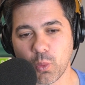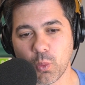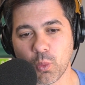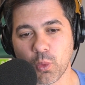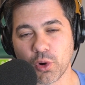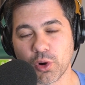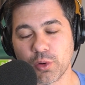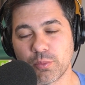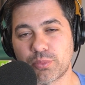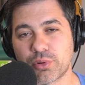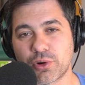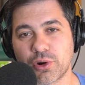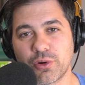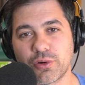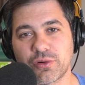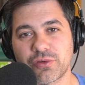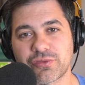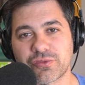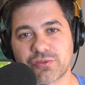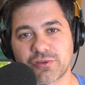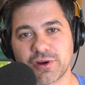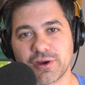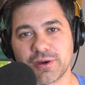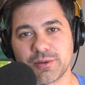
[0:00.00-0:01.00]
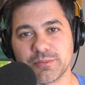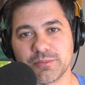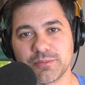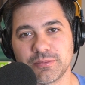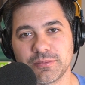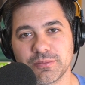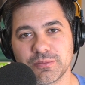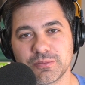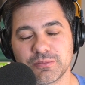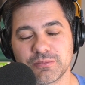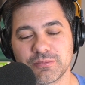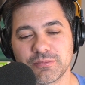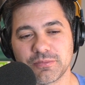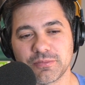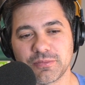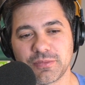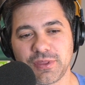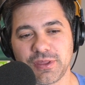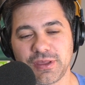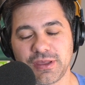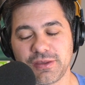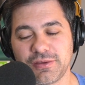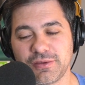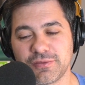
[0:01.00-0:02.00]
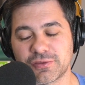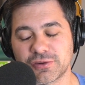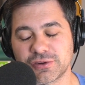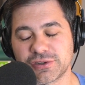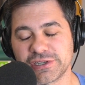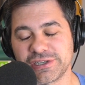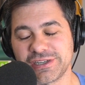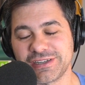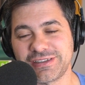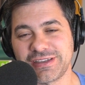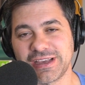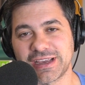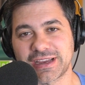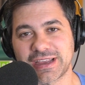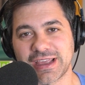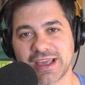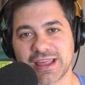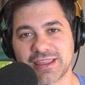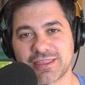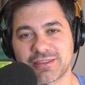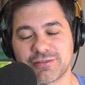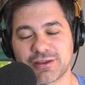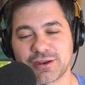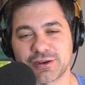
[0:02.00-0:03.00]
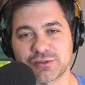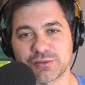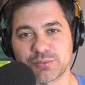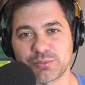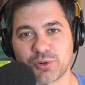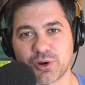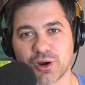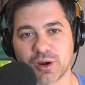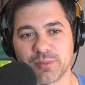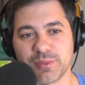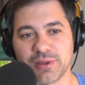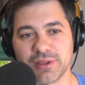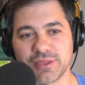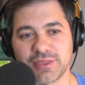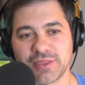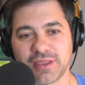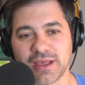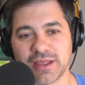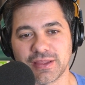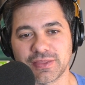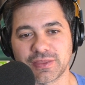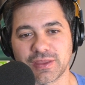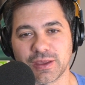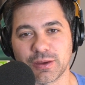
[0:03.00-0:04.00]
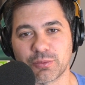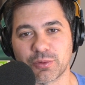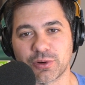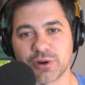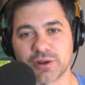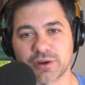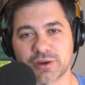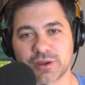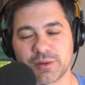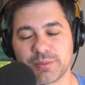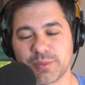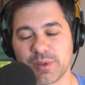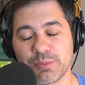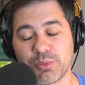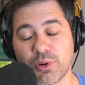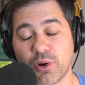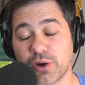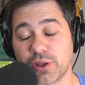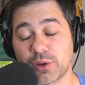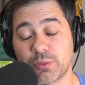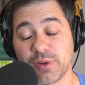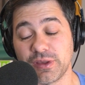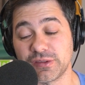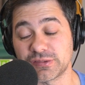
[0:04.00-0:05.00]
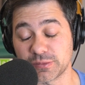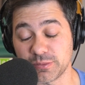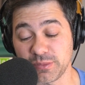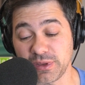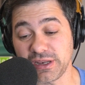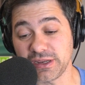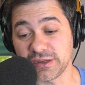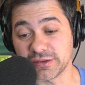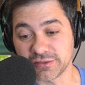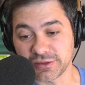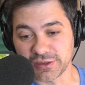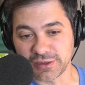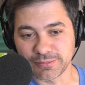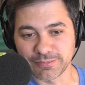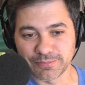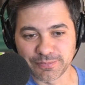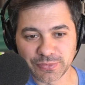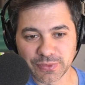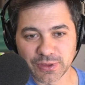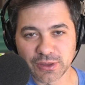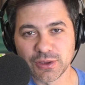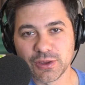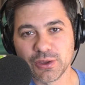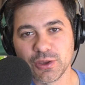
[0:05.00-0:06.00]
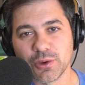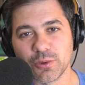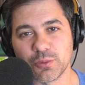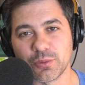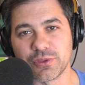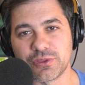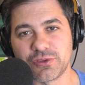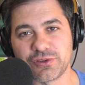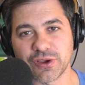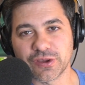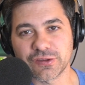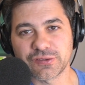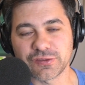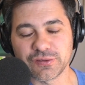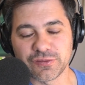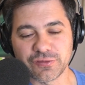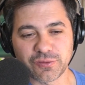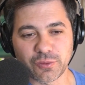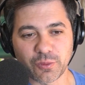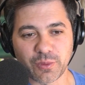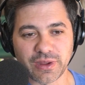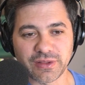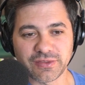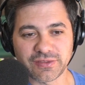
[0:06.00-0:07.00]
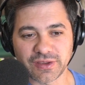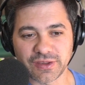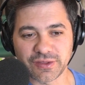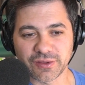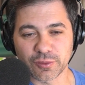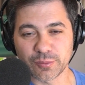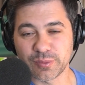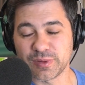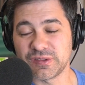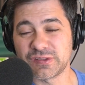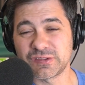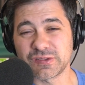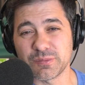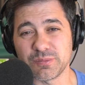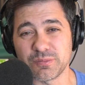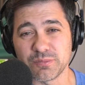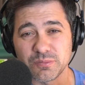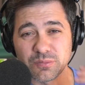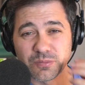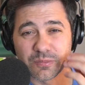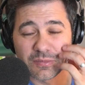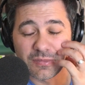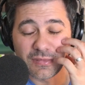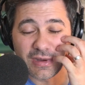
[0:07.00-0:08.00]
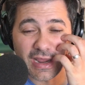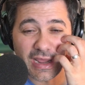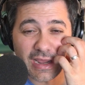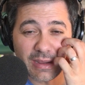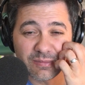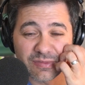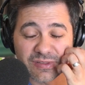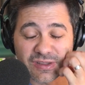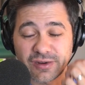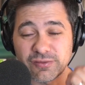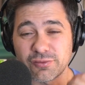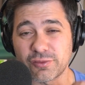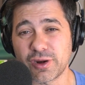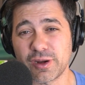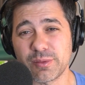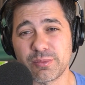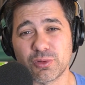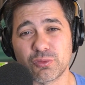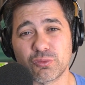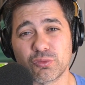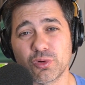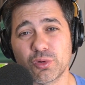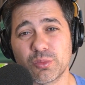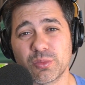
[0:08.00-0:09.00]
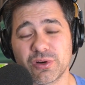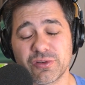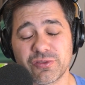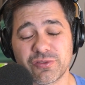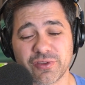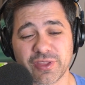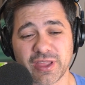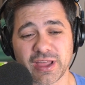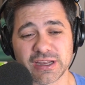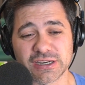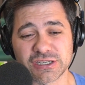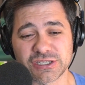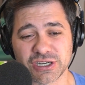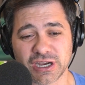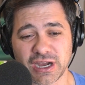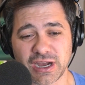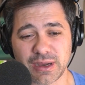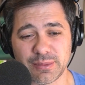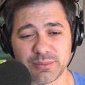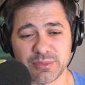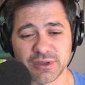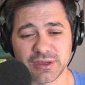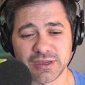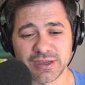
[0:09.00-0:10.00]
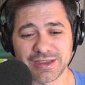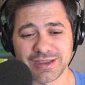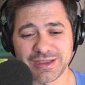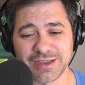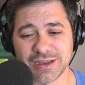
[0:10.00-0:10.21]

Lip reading: word broke from the Virginia Tech athletic department that they were not going to be parting ways immediately with Justin Fuente. There have been some names that have already been rumored for that job.